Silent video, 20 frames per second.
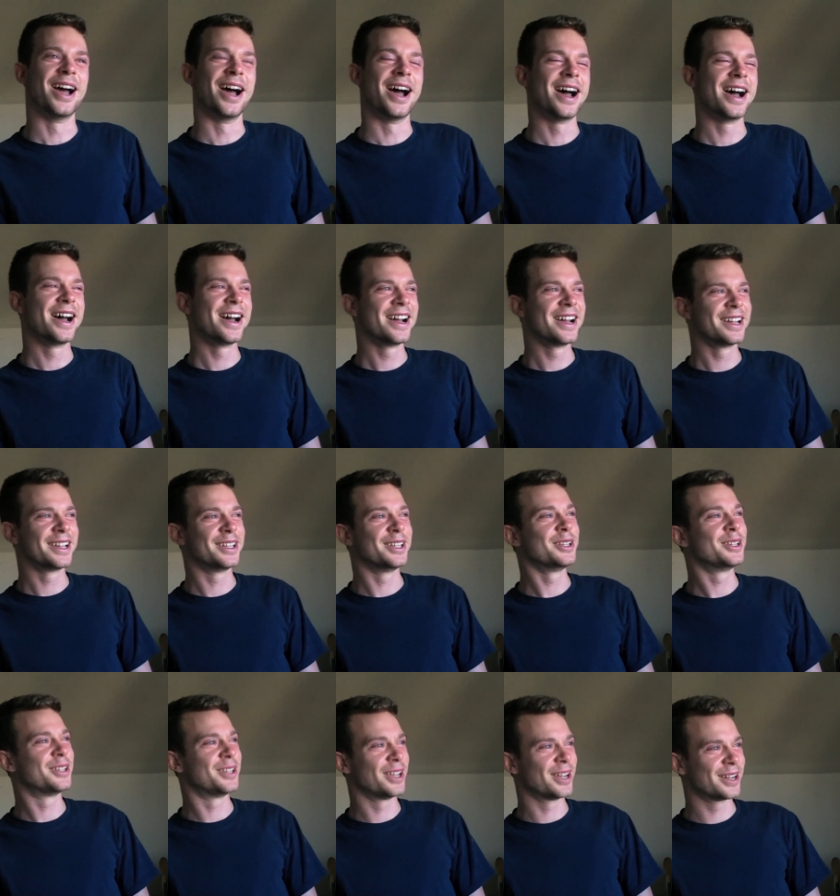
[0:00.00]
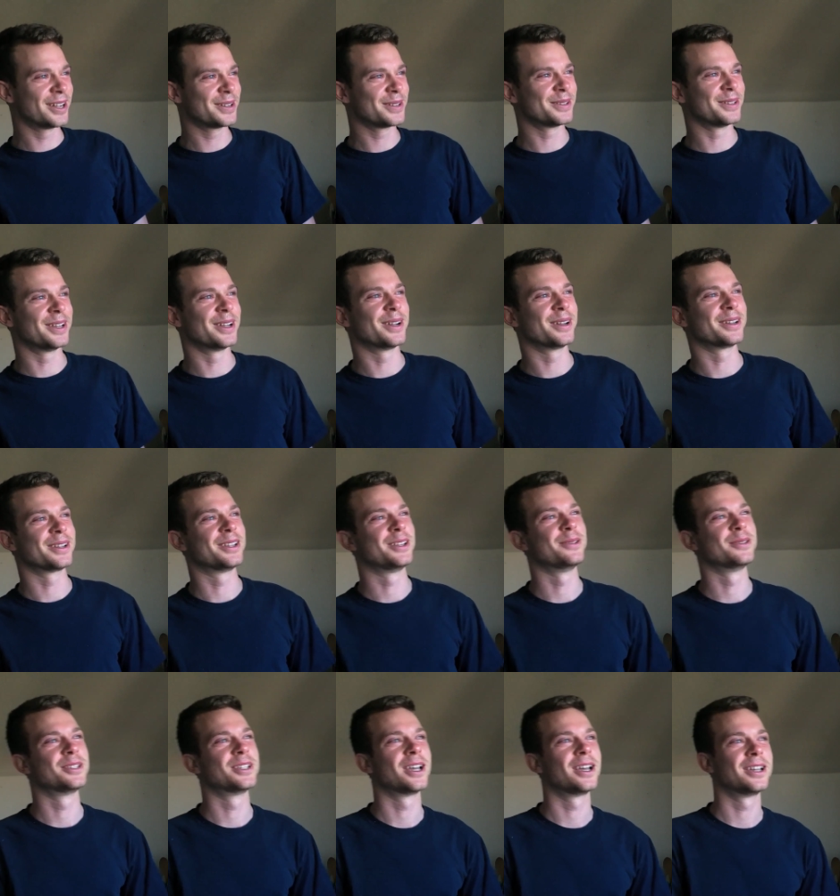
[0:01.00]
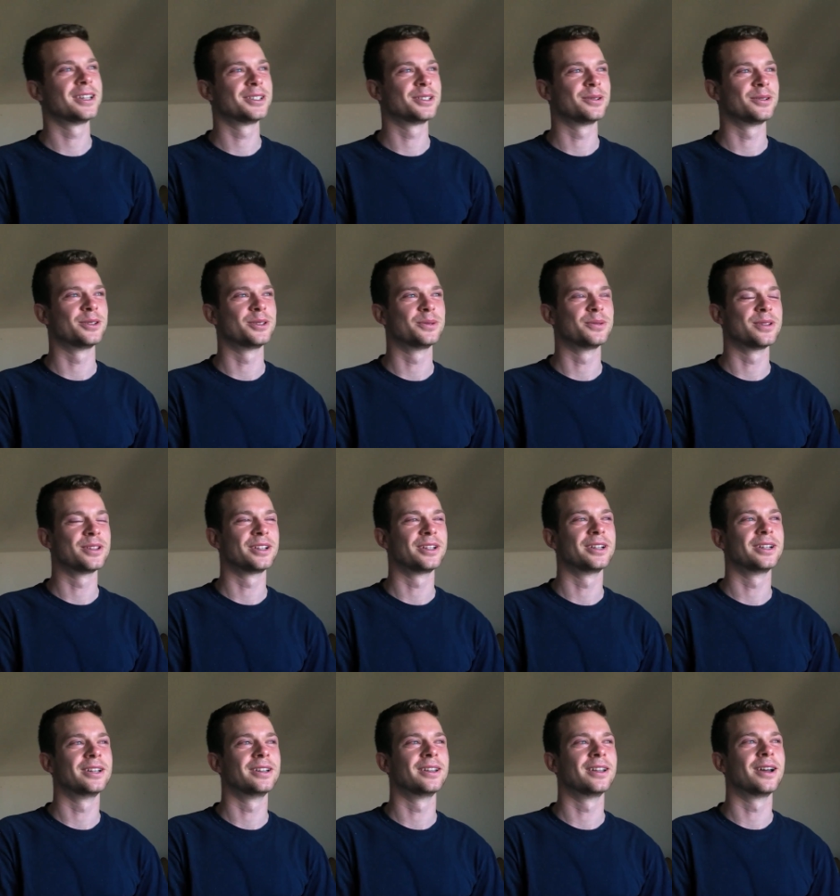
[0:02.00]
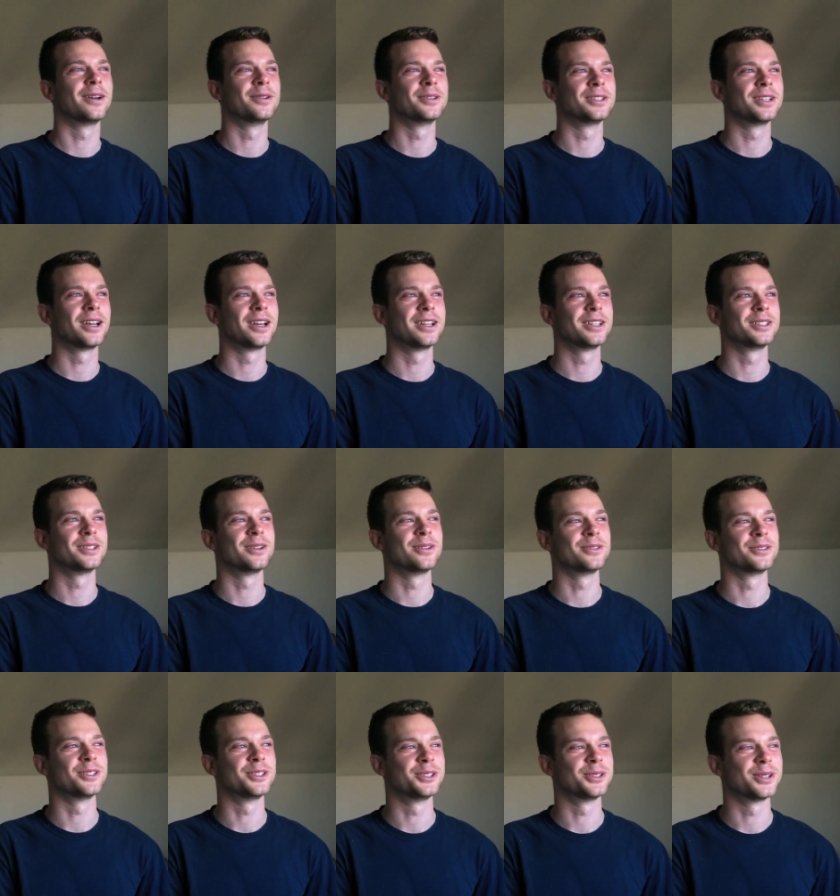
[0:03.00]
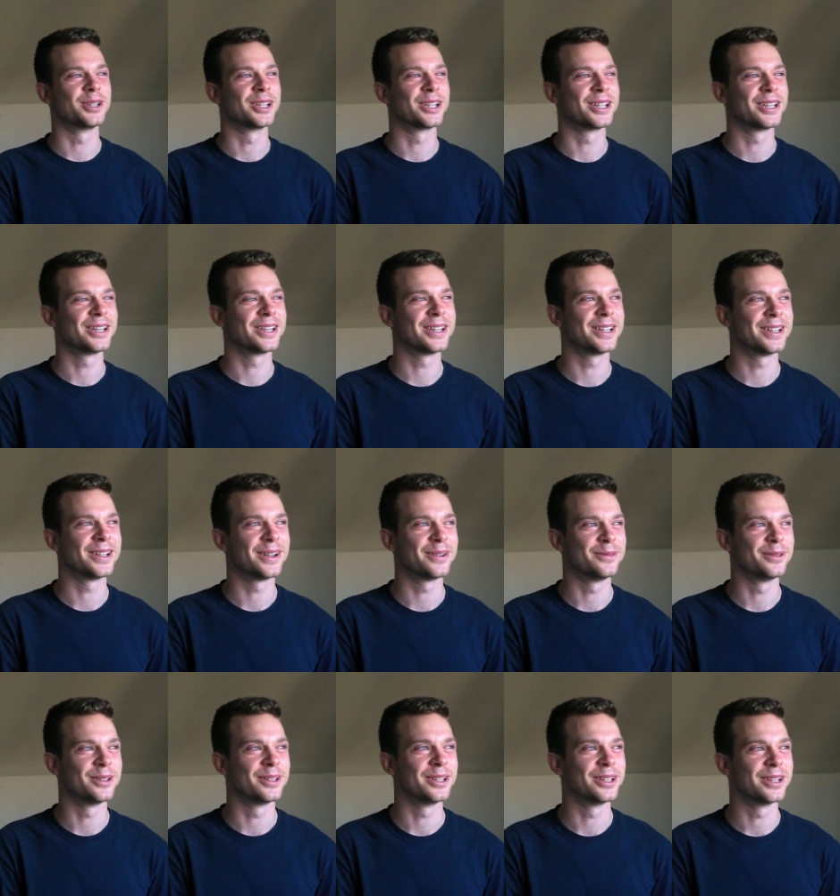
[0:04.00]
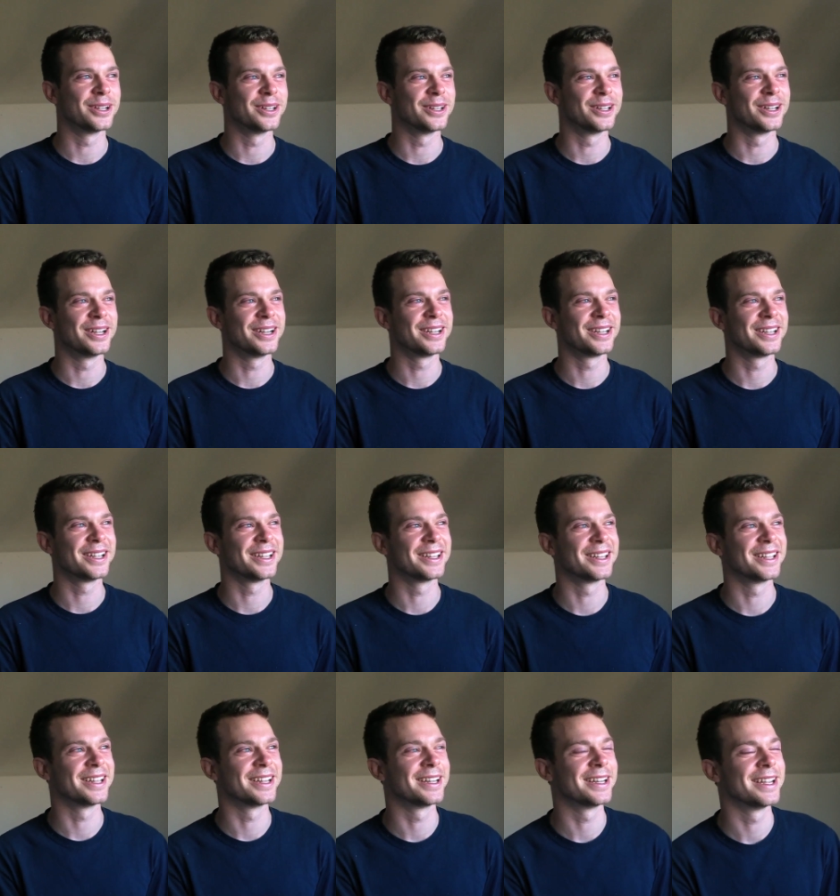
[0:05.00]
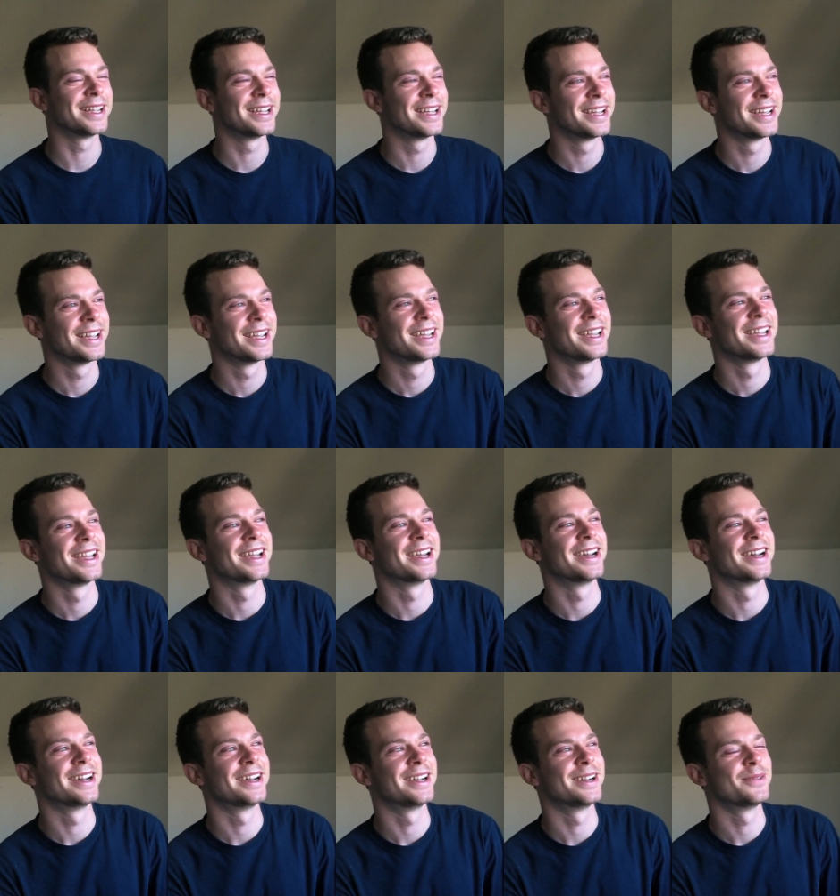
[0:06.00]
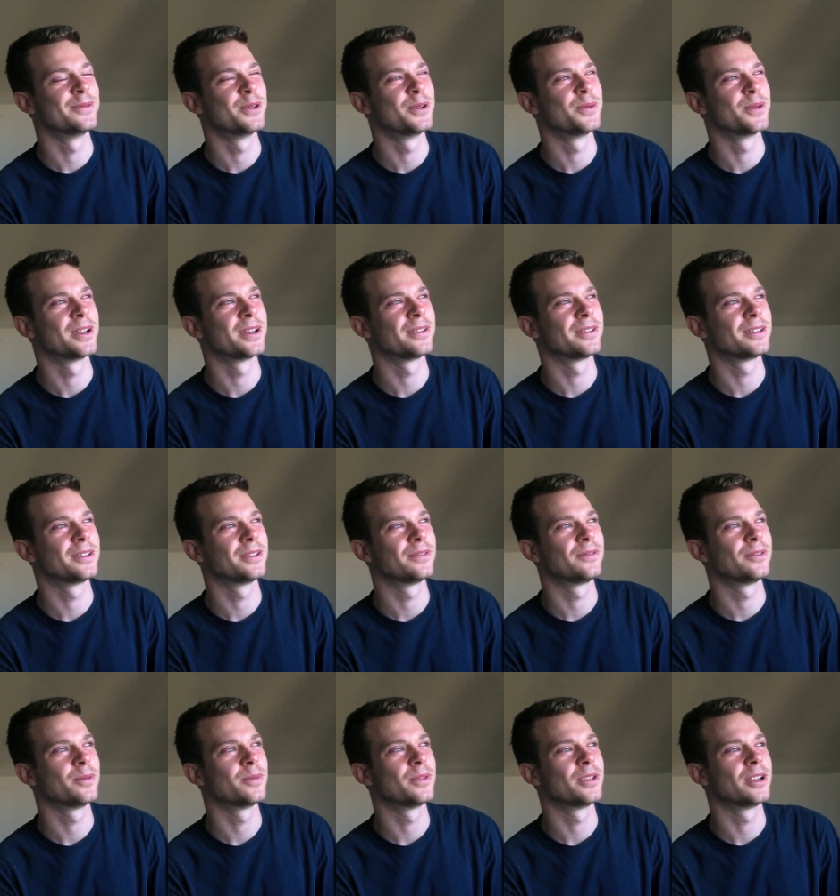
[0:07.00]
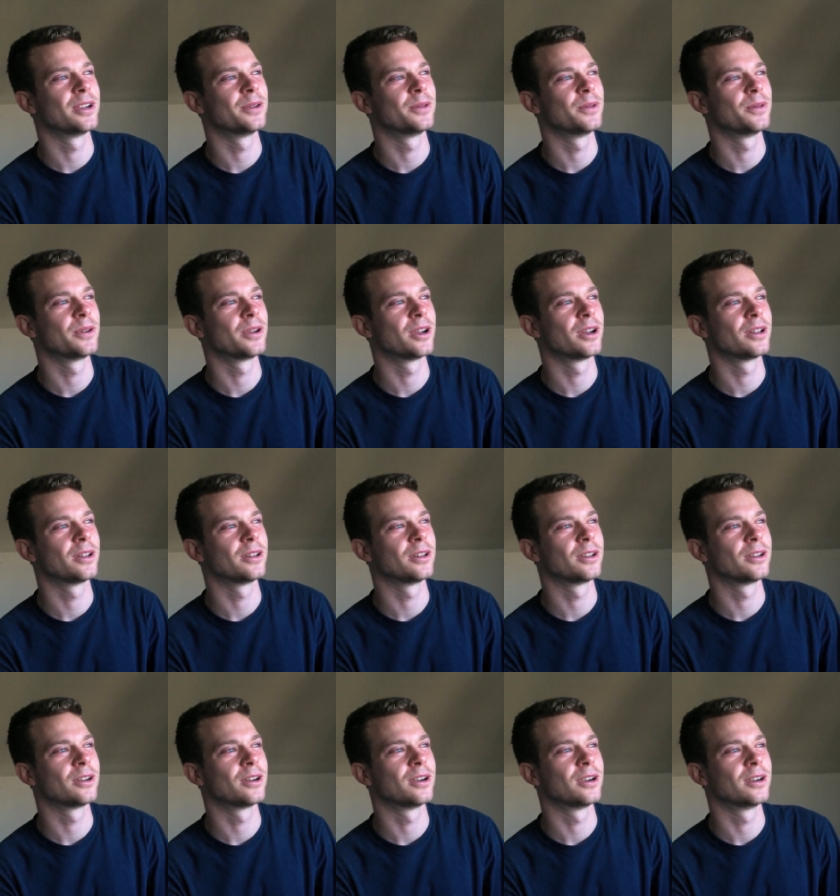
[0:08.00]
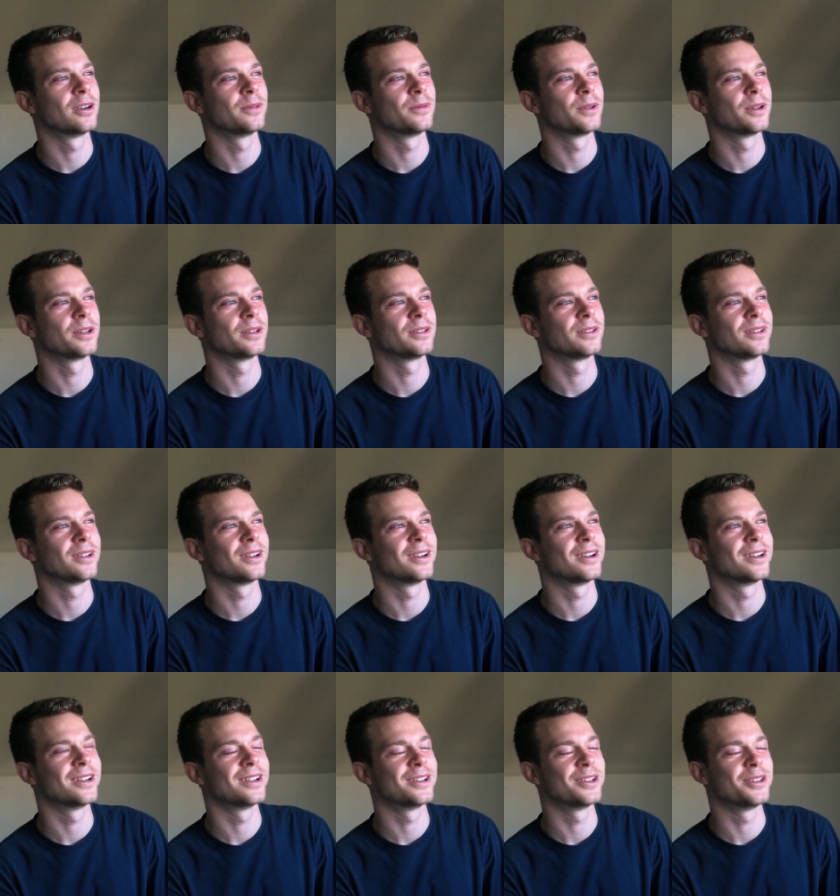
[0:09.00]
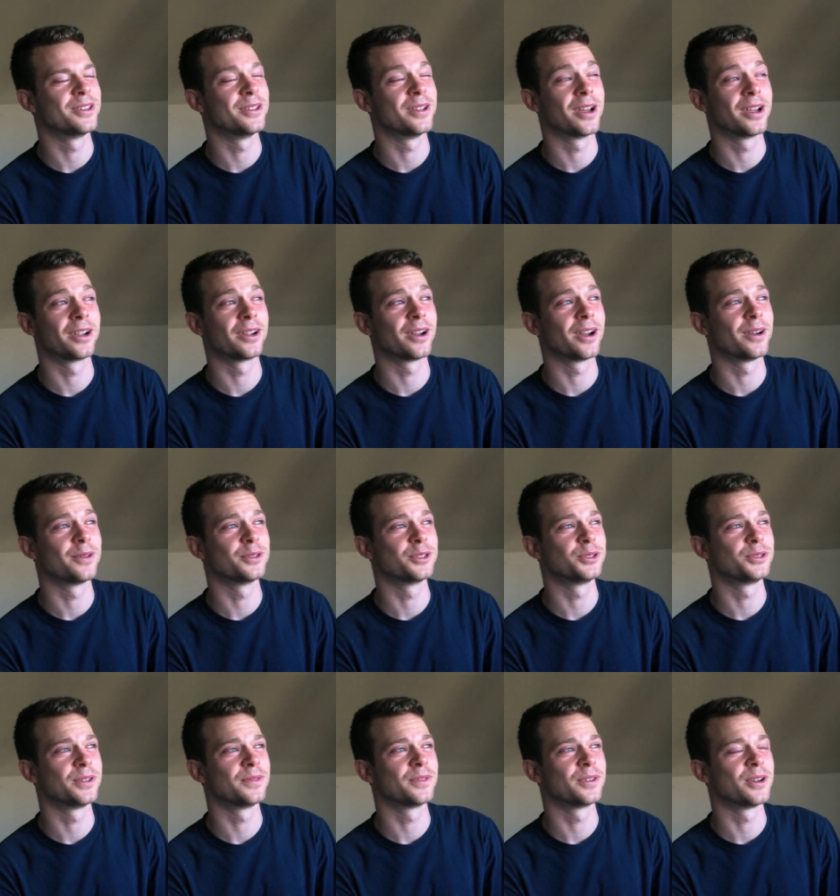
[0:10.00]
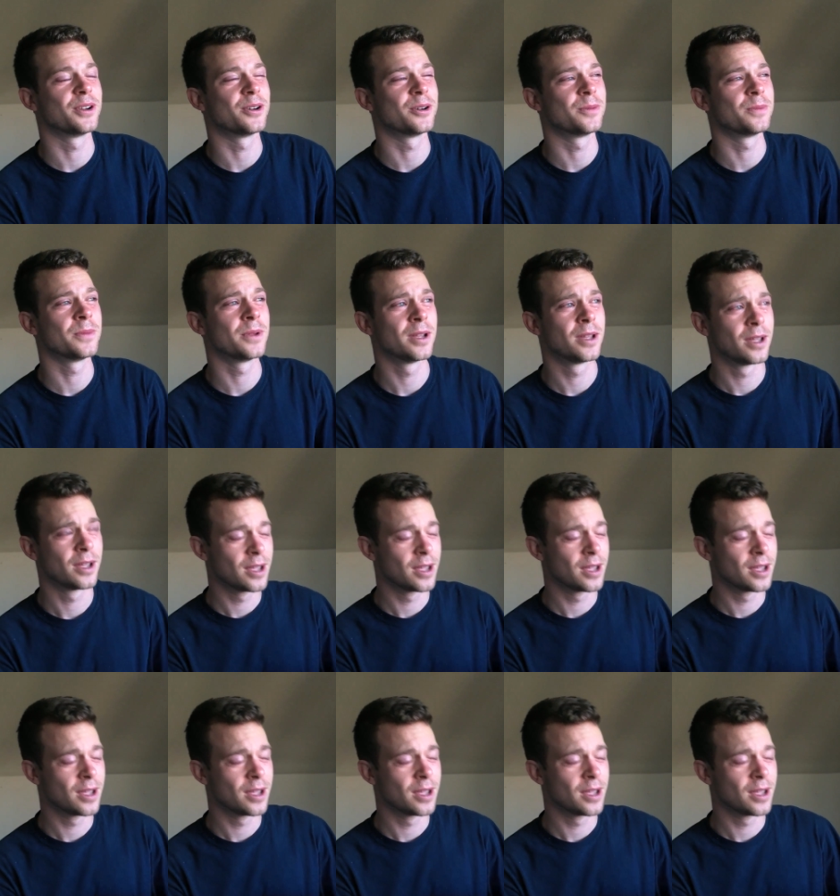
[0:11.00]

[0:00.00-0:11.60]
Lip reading: He was high, so it was really good. I was high, so I was enjoying it really a lot. And then we went from there, we got in the car and went, I was driving home.